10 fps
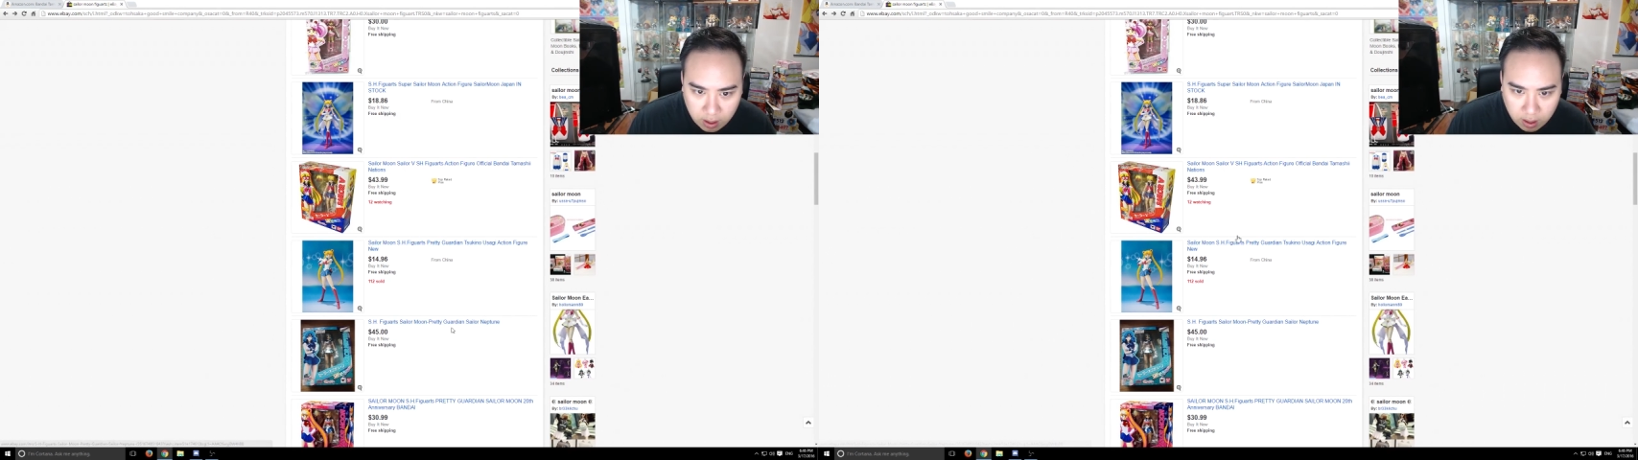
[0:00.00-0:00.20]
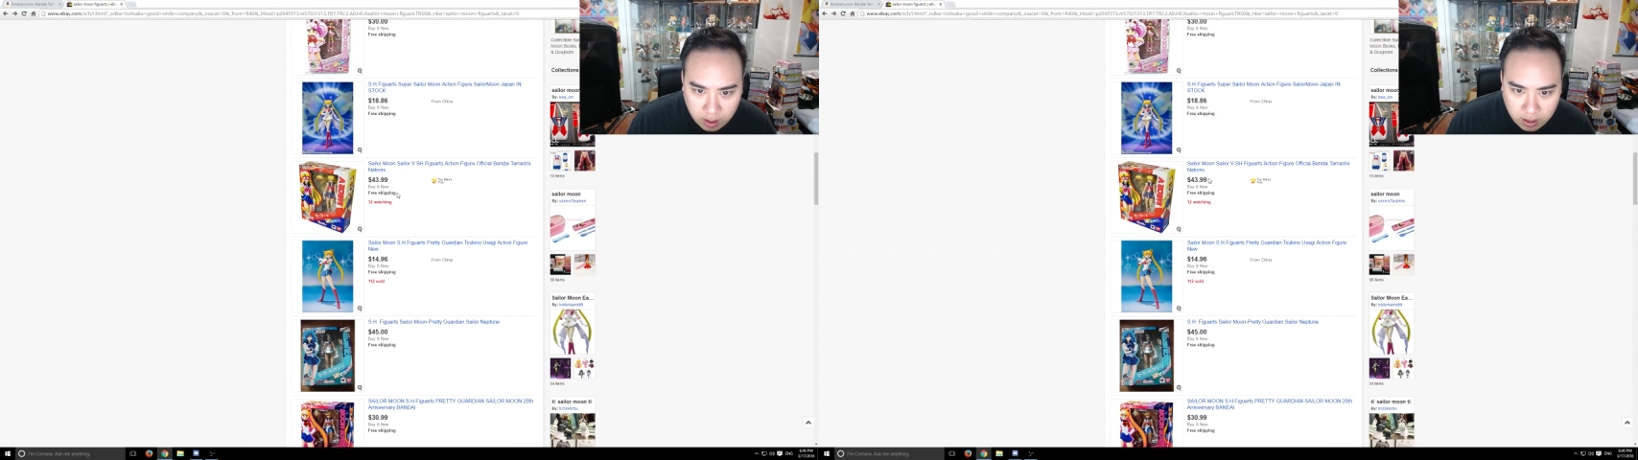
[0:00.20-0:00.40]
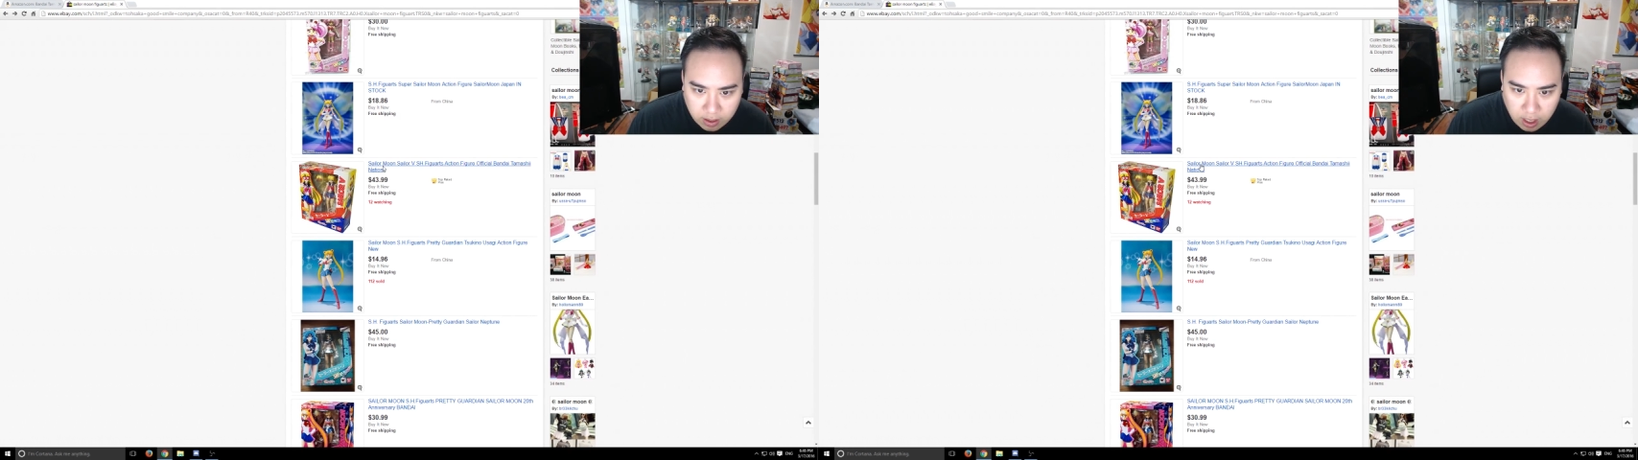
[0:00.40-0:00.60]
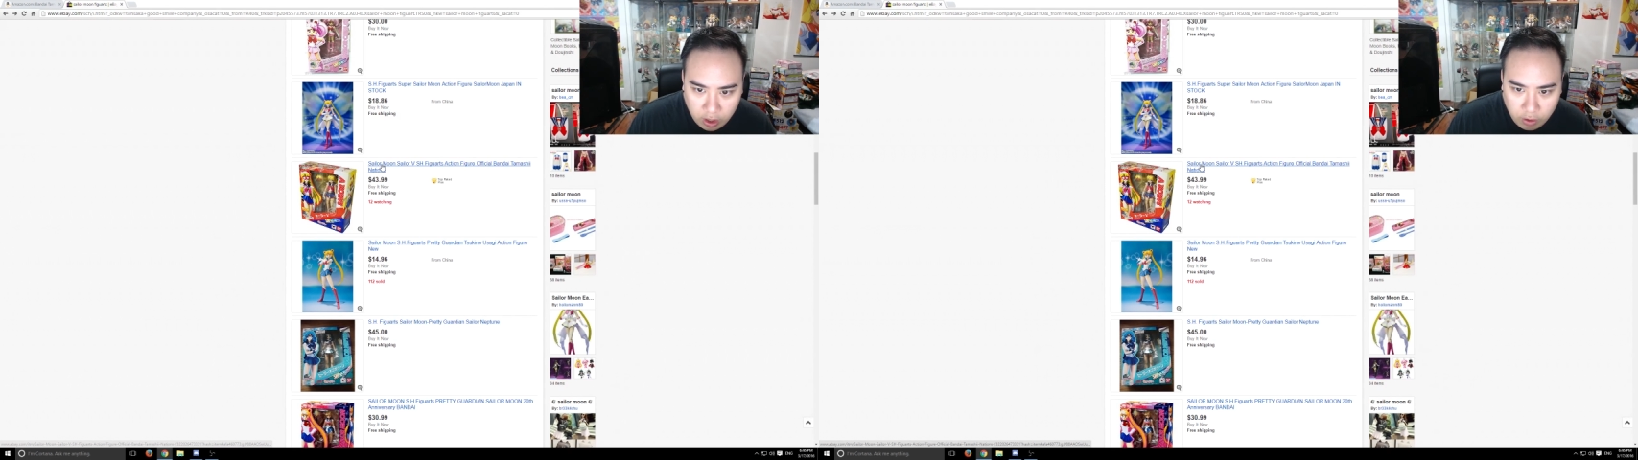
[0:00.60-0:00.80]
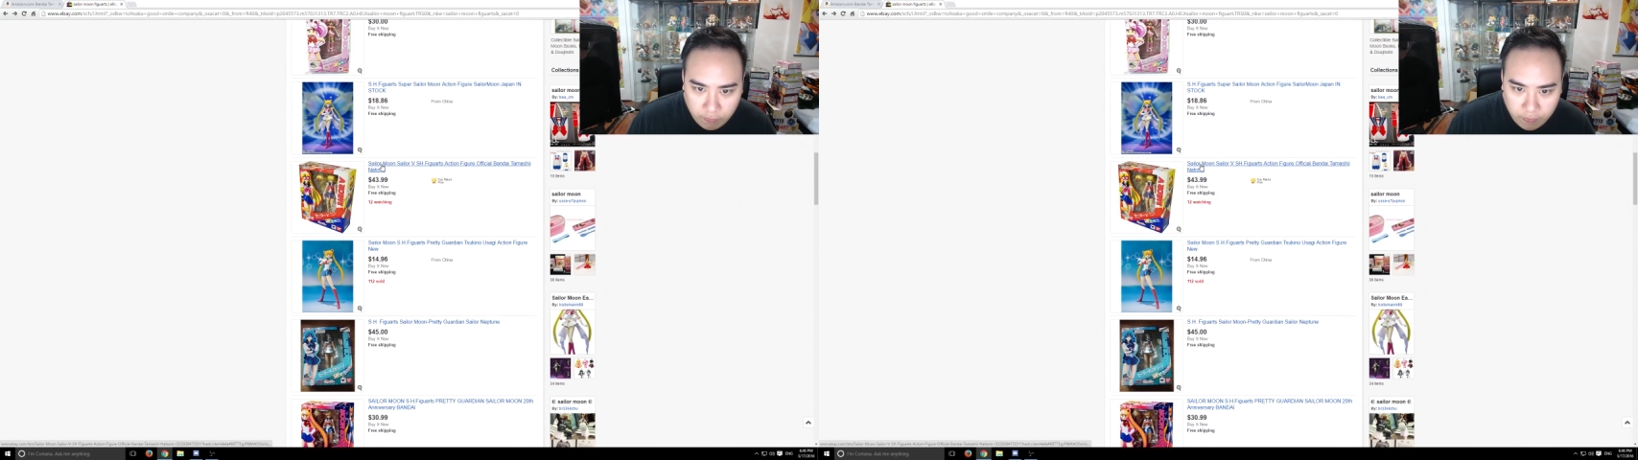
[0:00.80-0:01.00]

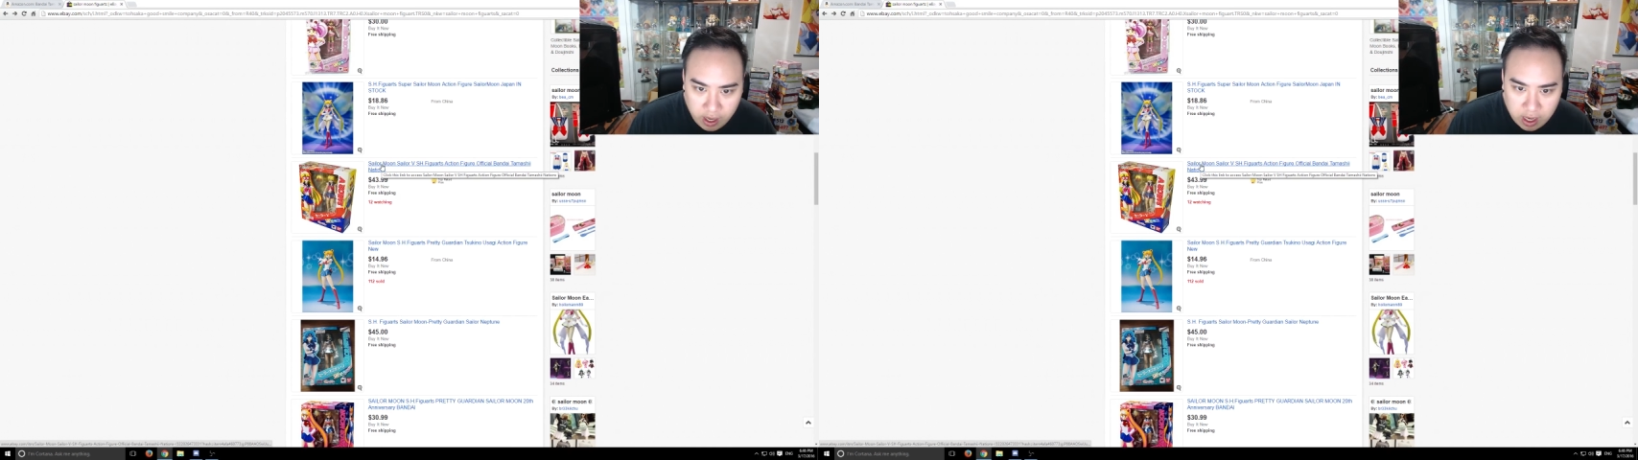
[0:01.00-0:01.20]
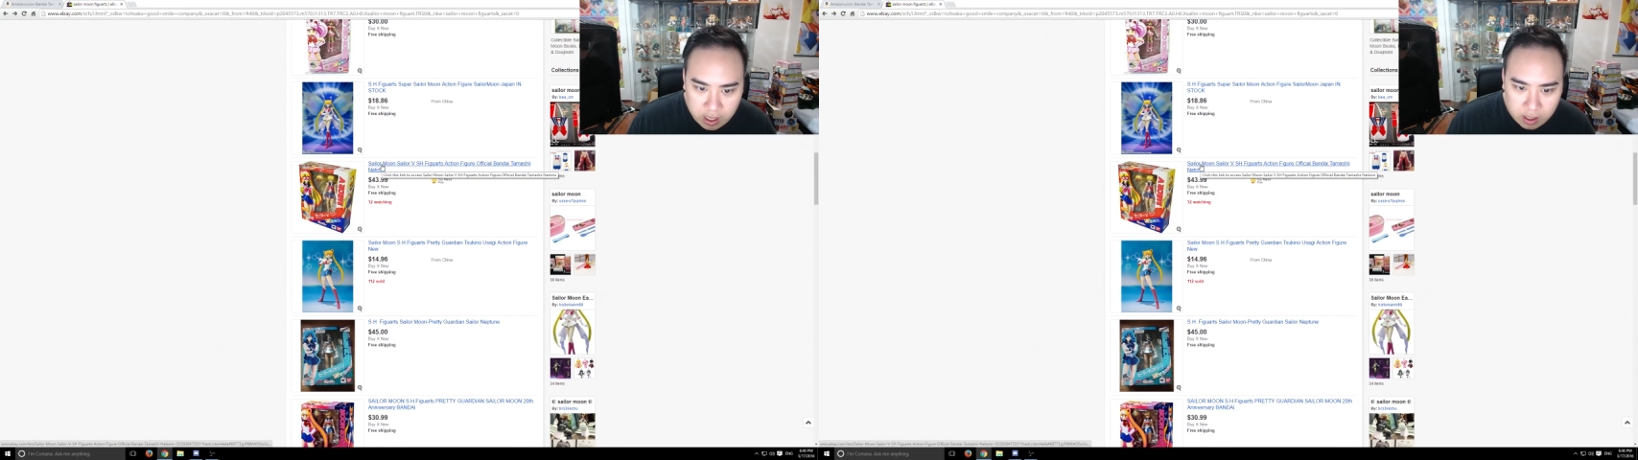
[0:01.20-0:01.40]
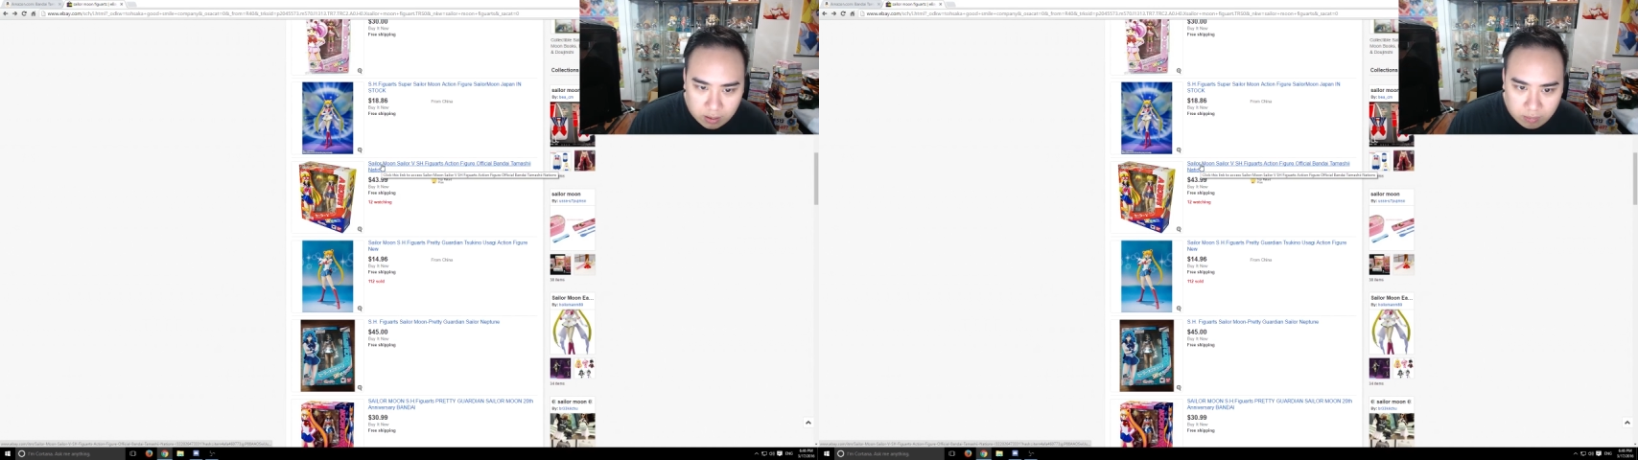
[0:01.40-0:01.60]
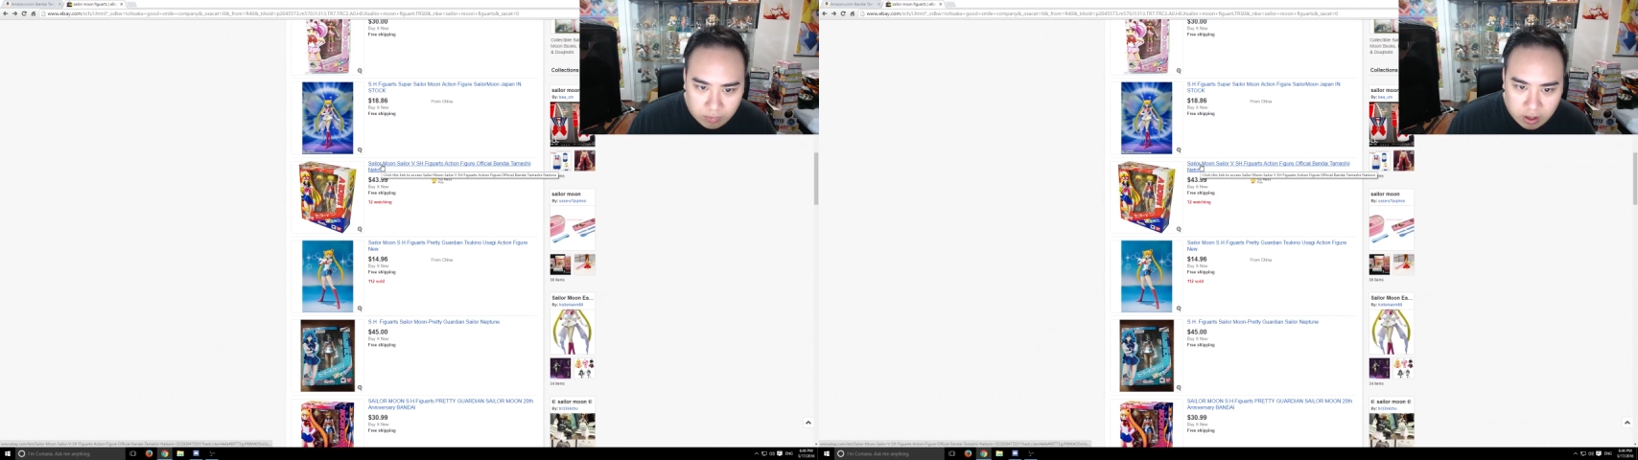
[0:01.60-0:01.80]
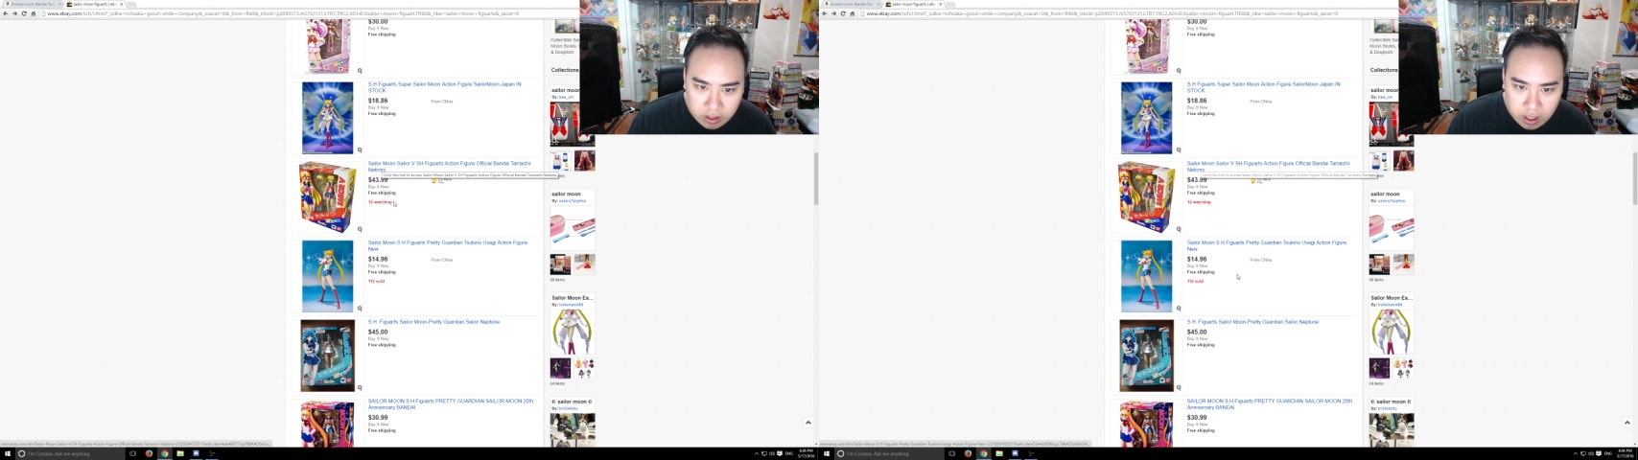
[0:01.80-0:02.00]
Sailor V.
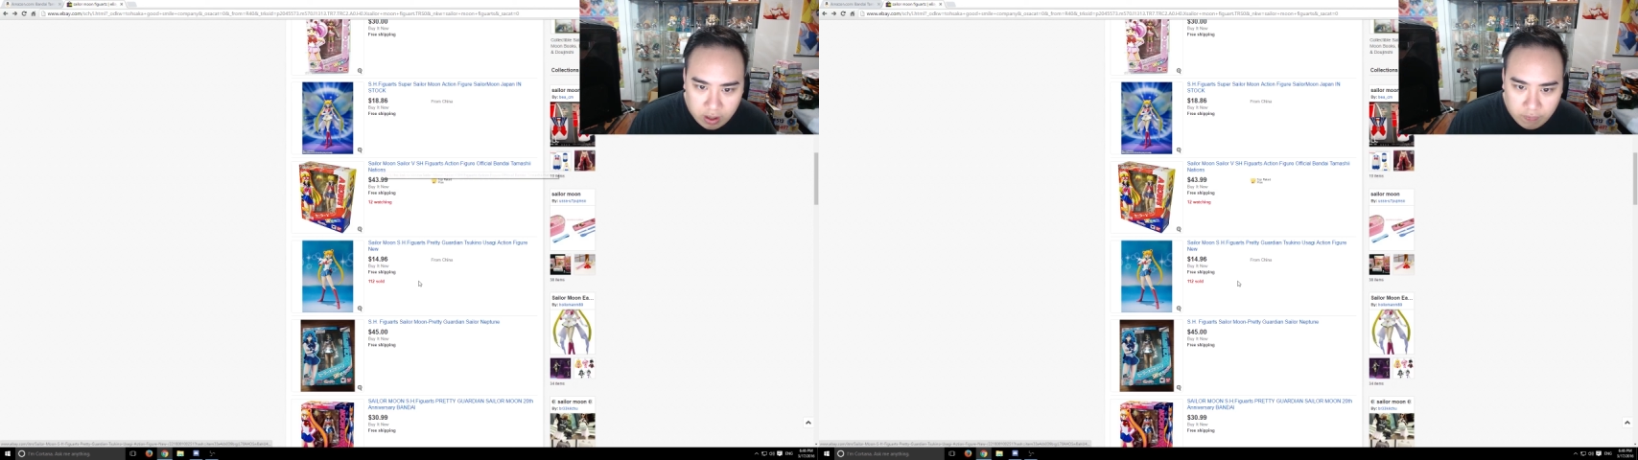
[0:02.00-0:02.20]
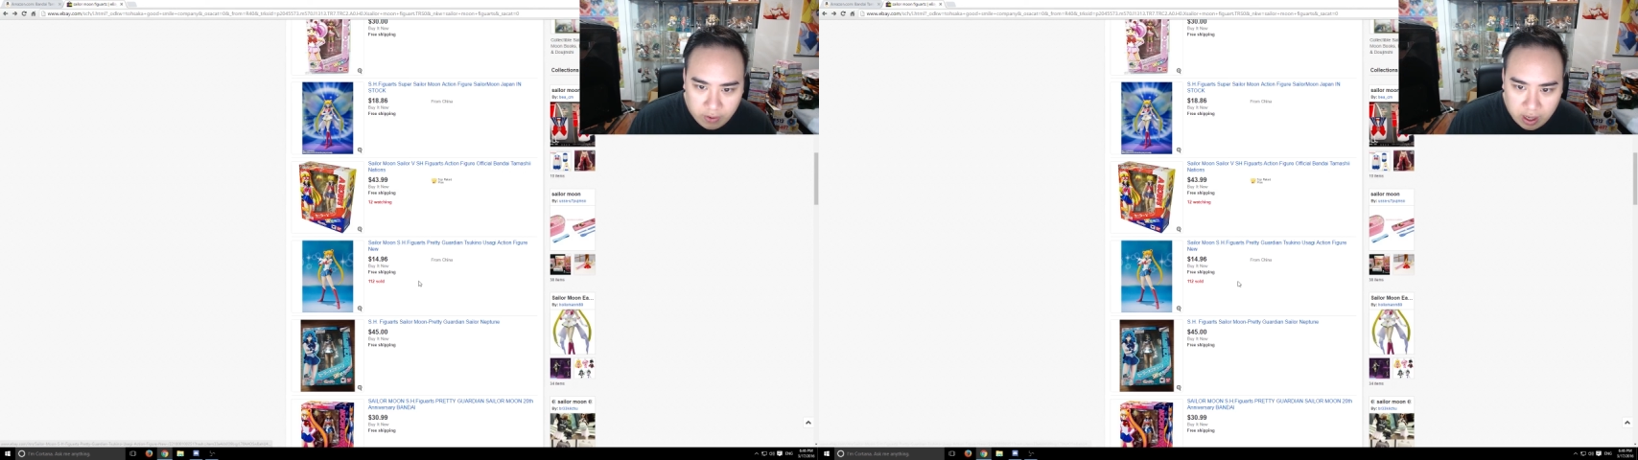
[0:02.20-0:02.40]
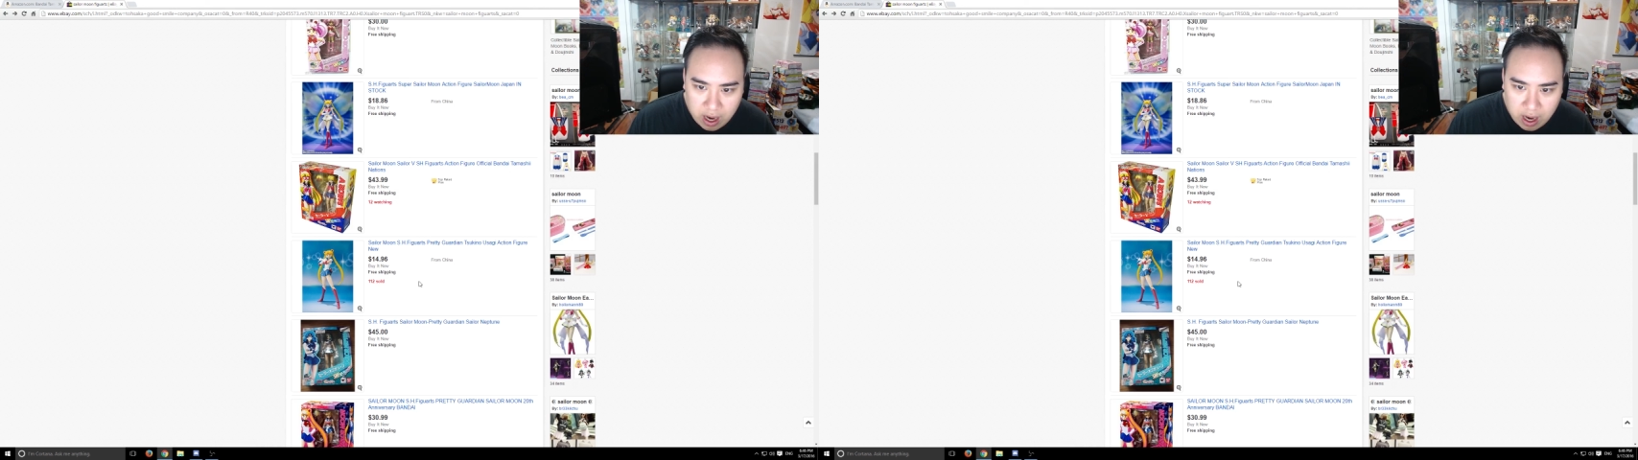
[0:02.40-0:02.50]
Now Sailor V,